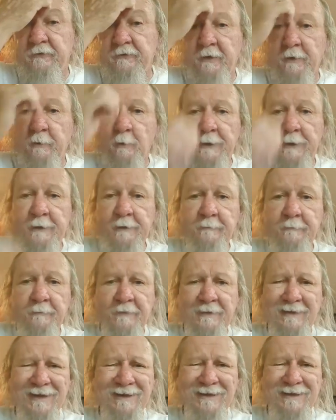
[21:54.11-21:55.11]
say, Wayne,
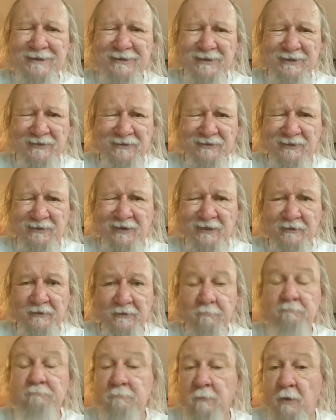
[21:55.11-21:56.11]
that idea
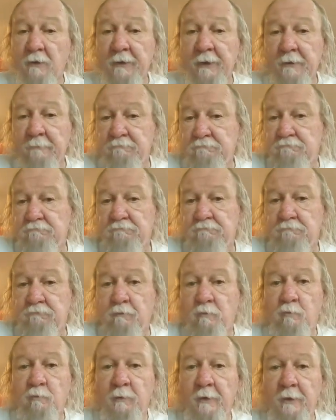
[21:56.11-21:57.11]
sucks. Okay.
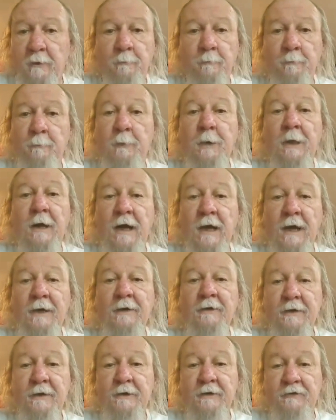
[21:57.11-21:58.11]
But I
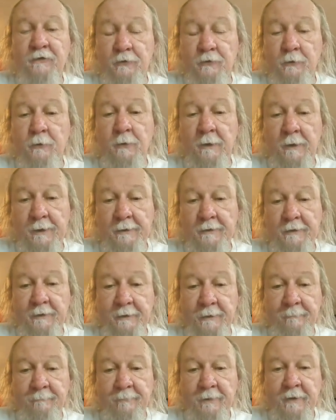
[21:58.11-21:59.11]
think it's a cool
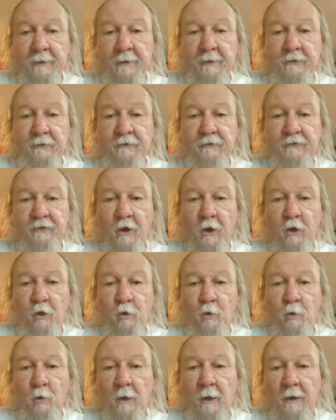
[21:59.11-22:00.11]
idea. So